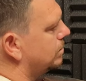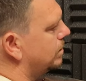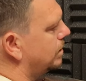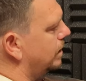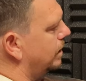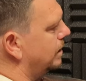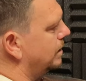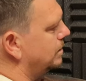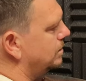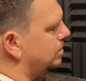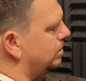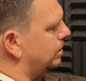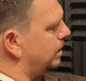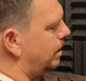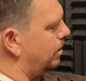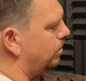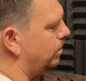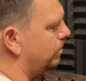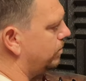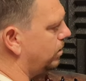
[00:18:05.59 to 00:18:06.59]
Okay. So
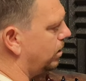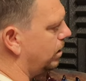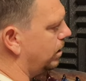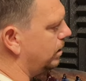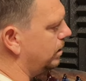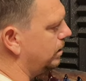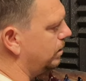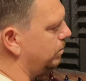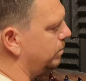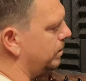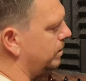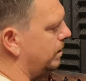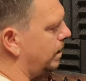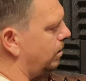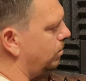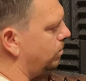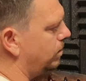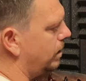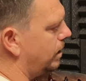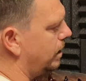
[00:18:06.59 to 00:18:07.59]
there we've got a little bit
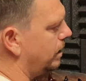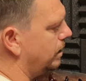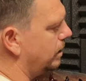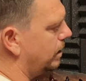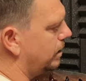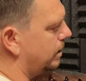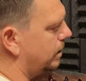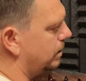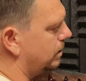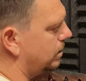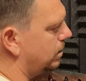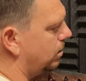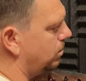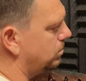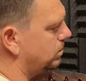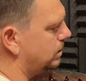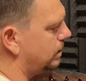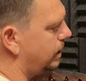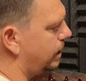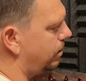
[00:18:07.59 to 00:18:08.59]
that way, and then
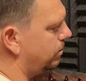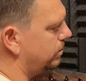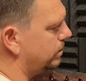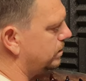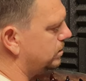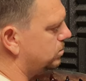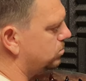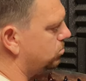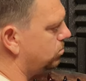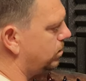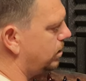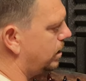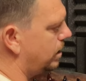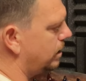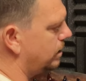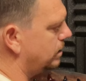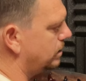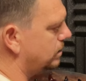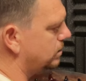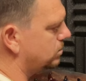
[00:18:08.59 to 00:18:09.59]
go down this
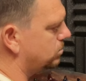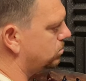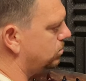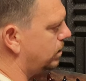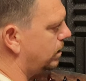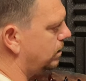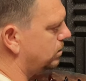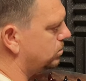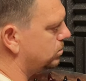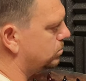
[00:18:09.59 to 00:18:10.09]
way as well.